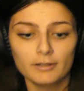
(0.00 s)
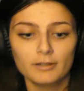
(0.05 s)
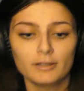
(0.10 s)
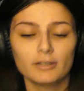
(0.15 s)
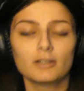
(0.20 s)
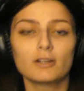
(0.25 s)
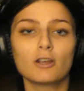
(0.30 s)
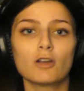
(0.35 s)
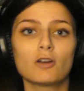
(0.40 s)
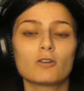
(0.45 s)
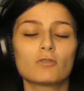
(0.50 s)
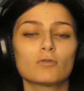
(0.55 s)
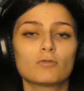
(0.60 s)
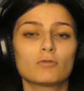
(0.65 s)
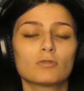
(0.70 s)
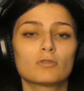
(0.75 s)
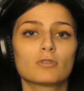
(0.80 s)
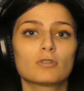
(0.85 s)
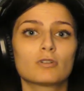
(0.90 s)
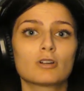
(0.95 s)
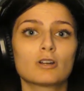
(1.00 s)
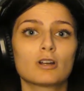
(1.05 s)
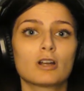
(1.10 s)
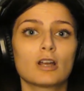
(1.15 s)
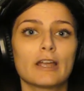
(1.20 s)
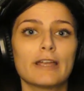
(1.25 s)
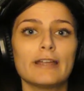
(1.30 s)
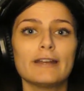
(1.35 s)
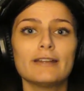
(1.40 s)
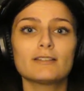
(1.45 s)
You know,
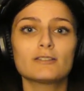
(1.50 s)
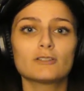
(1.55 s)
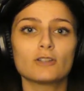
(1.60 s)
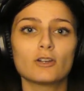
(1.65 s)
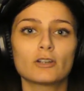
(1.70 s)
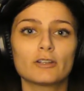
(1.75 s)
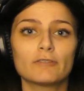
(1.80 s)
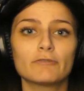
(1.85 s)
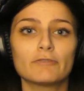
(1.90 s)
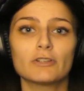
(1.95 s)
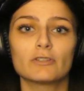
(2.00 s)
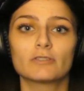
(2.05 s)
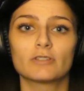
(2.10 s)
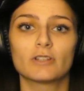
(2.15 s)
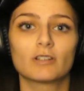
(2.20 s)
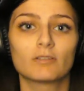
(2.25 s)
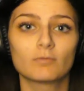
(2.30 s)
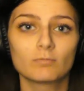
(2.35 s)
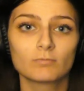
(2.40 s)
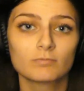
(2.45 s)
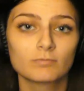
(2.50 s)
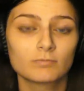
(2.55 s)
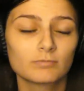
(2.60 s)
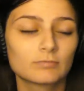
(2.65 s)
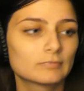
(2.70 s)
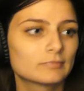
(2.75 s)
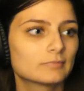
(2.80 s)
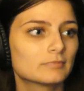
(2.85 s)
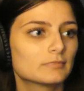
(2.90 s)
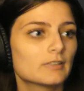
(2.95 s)
it is so confusing.
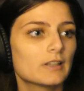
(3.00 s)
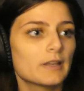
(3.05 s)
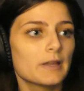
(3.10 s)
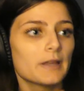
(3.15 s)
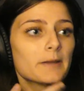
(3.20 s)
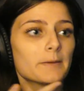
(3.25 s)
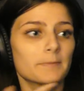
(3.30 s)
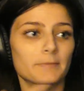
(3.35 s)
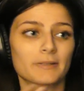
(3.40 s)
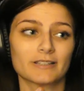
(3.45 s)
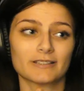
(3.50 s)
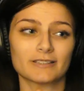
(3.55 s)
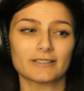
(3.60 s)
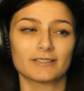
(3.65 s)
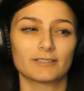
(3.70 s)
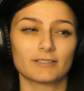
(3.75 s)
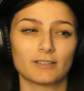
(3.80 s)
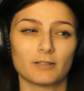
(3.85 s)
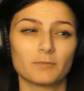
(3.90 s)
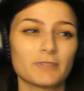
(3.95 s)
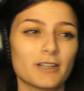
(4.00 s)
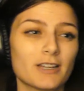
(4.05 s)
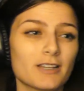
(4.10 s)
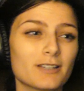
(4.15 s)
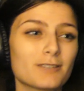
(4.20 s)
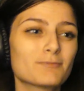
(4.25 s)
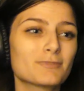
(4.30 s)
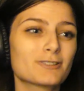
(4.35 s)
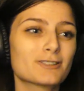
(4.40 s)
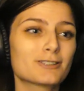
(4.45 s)
Because
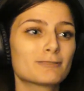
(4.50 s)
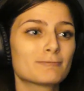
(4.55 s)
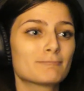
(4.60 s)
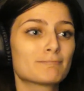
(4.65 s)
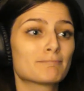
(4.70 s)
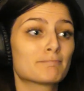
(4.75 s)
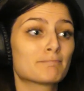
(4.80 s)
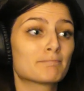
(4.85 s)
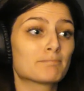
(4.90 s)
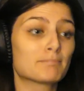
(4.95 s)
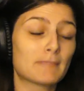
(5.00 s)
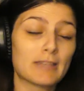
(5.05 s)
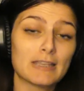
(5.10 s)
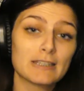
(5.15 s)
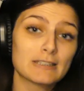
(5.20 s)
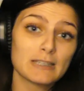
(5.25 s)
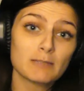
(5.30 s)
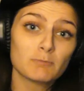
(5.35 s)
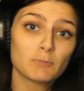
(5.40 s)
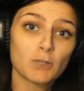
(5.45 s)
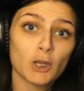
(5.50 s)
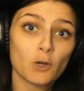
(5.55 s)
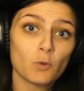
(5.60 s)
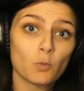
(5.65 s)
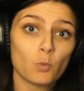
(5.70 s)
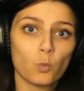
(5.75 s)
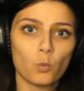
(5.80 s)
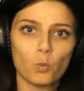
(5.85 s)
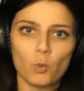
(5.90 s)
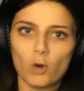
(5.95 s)
sometimes it seems like
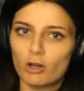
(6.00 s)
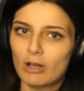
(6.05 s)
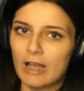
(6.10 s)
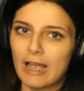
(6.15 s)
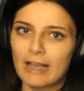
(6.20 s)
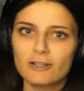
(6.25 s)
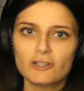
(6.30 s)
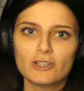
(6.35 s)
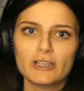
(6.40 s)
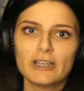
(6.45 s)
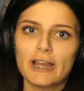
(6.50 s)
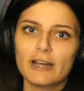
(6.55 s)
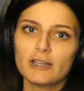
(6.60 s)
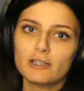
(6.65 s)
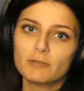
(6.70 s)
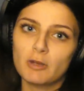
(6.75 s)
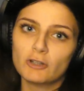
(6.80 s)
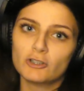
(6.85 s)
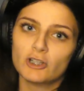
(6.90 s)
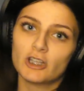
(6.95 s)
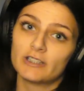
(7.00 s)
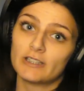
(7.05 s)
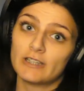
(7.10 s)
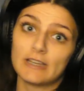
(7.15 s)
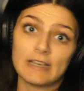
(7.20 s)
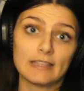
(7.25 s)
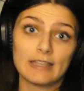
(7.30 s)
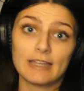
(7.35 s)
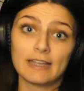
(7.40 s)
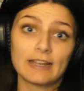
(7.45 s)
Walt actually cares about
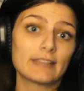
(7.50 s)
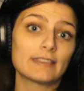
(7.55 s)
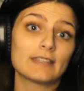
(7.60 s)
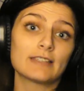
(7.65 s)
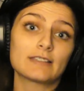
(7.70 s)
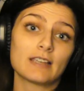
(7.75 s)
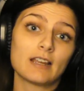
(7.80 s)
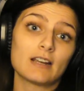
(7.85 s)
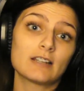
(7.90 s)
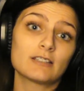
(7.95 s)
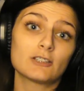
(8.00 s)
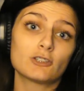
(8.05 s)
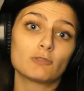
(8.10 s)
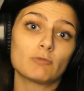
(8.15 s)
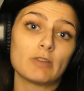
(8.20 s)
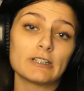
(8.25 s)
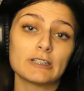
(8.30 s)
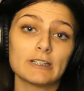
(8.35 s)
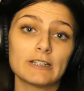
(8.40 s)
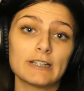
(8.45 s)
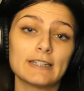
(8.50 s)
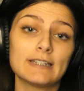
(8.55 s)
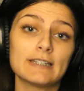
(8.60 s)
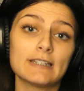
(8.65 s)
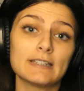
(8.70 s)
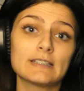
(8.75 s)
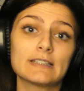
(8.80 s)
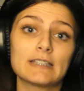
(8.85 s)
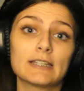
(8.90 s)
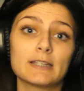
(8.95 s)
Jesse. Like in this kind of situation, he
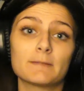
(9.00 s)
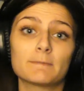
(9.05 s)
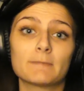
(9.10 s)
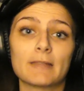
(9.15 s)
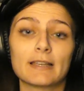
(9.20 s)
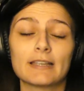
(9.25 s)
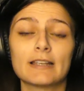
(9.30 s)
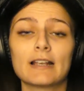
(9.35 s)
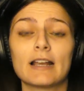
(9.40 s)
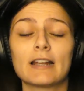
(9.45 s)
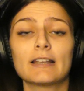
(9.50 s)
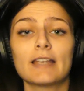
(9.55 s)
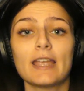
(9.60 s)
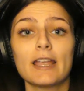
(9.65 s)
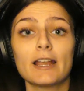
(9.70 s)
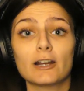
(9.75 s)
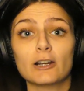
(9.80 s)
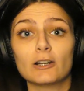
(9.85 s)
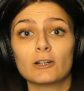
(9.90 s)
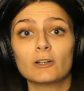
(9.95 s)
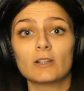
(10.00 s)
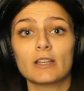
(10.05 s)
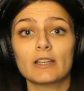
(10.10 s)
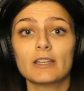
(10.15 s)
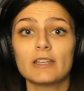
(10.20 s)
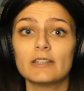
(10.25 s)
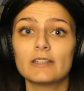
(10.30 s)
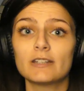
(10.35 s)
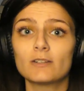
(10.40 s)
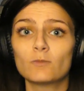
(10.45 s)
did seem like he kind of cared. Like
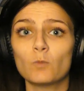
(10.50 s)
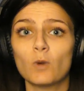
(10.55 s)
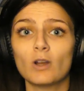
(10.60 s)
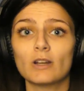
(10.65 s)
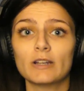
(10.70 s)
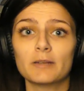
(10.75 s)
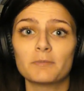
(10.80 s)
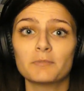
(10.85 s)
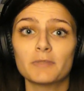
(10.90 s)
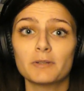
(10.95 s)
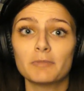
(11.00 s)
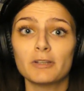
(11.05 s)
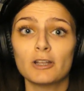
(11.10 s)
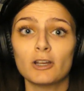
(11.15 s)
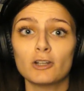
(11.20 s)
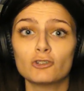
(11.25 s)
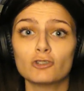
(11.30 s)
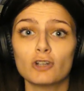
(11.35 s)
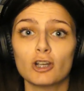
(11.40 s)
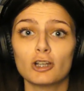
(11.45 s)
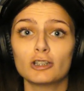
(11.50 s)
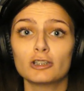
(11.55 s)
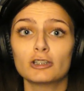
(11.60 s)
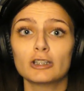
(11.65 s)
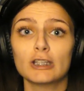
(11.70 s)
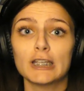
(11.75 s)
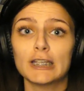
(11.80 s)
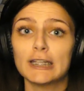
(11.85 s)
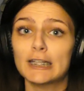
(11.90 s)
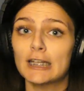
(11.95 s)
he didn't want him to be on drugs
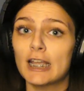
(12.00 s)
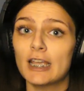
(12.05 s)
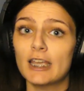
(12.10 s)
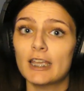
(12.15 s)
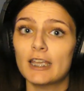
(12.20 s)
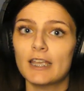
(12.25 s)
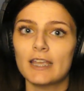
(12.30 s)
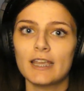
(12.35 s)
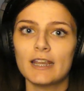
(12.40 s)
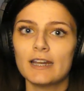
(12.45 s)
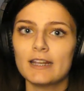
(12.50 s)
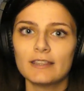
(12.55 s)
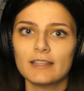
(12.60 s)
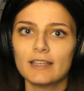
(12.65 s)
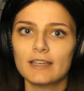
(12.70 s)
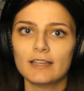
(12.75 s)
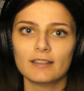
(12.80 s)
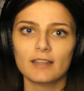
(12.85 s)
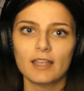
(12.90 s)
and anything.